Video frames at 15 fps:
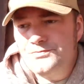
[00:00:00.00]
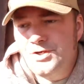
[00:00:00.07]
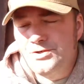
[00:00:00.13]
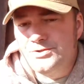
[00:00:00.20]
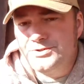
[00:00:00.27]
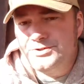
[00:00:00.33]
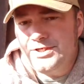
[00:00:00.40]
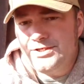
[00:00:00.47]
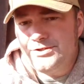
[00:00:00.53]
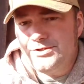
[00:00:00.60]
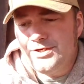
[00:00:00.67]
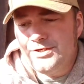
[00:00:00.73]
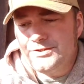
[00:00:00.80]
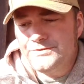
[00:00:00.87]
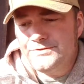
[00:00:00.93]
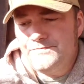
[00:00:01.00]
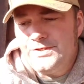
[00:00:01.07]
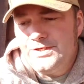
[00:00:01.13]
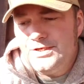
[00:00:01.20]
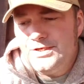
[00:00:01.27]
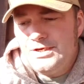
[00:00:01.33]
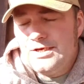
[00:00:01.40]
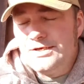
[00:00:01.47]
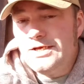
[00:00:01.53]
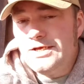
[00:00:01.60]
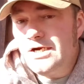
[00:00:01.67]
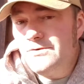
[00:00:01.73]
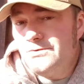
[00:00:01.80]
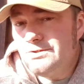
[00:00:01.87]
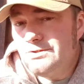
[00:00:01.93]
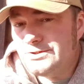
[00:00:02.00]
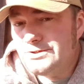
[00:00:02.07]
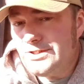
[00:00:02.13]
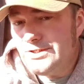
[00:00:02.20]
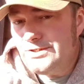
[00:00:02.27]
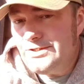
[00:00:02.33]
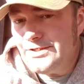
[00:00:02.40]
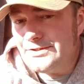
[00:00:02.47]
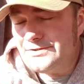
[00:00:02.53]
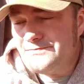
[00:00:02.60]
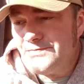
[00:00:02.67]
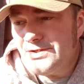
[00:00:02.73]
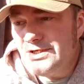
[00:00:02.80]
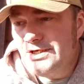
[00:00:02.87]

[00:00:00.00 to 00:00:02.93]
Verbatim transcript: understand things. Now, I will say this.